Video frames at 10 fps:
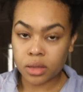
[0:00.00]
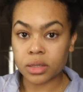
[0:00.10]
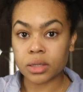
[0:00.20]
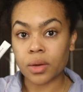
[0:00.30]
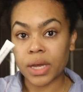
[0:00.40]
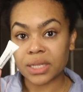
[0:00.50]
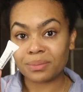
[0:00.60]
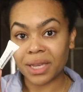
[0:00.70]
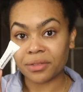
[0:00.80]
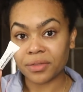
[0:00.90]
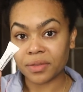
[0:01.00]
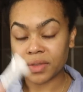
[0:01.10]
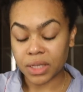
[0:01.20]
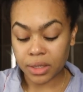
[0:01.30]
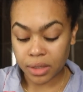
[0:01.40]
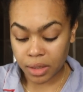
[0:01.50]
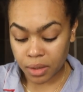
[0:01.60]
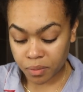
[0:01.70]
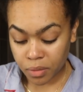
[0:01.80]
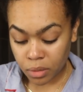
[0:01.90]
This has got SPF 15 in
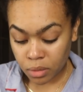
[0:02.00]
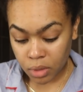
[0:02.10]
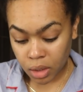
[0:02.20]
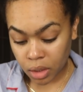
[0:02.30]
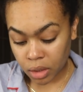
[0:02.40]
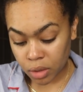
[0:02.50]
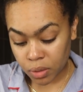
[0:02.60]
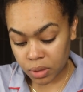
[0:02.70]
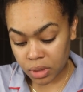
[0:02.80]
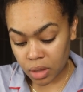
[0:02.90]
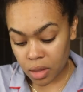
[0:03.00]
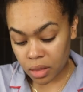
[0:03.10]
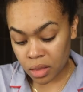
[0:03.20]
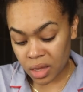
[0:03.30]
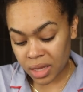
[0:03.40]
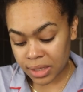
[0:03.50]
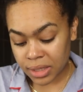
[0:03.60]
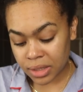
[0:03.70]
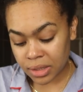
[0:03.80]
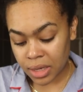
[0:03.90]
it. I use
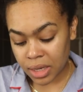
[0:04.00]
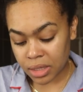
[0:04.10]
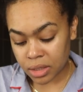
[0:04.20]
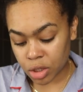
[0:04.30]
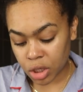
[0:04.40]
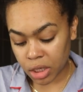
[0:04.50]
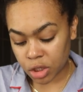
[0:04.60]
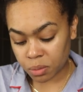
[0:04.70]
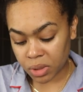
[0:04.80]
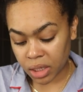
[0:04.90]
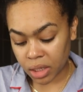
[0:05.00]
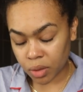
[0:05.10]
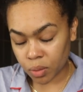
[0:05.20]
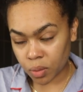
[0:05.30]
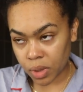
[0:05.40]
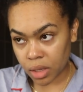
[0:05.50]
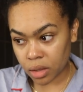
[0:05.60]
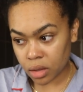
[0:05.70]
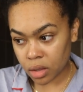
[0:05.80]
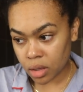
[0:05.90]
this interchangeably
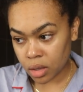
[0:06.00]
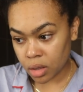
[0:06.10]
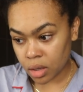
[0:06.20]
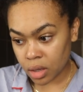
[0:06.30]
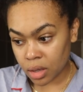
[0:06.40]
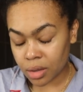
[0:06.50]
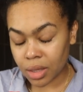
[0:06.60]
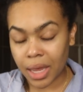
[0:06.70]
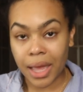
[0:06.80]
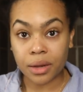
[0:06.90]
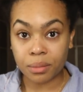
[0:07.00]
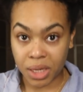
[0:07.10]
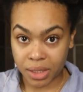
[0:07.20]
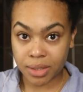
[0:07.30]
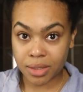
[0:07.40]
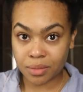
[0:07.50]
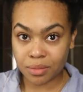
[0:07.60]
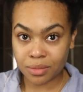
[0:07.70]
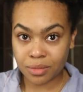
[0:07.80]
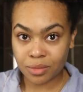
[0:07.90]
with the Elemis
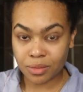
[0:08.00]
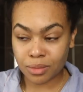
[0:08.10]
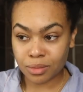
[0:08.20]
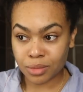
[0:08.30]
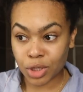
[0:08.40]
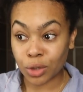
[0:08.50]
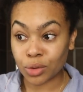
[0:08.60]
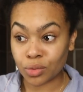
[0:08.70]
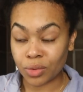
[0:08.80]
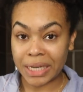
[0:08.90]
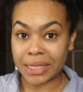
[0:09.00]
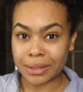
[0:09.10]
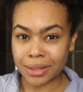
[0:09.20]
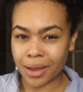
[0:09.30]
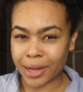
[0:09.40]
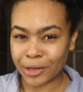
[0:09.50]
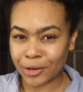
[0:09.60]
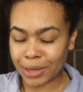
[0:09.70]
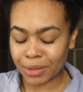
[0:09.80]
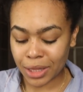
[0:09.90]
Total Radiance Eye
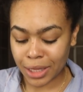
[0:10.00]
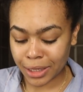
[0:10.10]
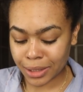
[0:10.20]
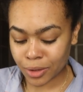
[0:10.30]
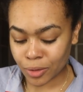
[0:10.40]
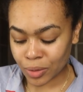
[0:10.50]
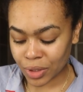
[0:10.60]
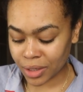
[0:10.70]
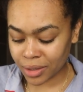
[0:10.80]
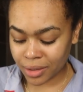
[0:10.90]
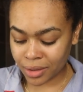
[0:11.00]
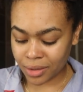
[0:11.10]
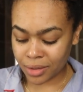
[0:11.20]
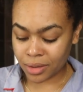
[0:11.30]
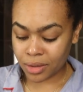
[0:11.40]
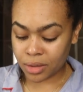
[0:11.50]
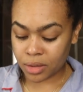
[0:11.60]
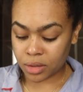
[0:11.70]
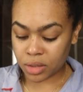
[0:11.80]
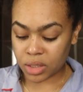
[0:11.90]
Cream, I think it's called.
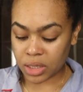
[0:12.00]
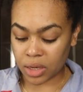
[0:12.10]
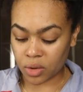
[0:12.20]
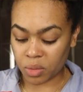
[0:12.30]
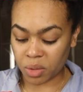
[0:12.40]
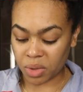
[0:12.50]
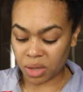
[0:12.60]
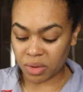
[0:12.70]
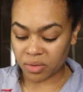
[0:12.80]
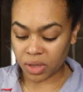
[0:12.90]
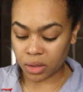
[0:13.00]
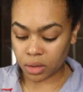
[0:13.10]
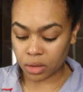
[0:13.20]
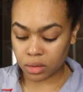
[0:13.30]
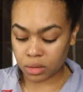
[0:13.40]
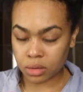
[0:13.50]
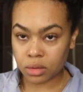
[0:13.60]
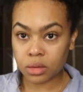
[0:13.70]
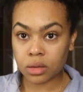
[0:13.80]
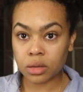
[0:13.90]
Just take it on my baby finger.
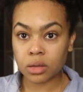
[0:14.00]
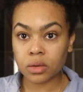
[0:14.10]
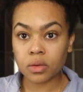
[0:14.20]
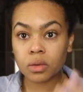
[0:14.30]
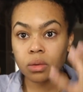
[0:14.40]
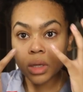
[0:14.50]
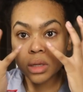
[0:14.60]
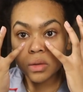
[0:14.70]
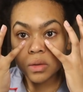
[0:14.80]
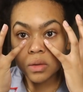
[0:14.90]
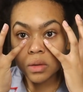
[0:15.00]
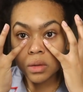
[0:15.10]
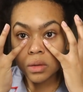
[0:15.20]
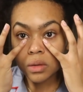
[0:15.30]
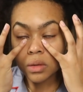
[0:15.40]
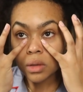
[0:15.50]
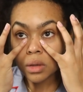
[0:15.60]
It's quite easy to use.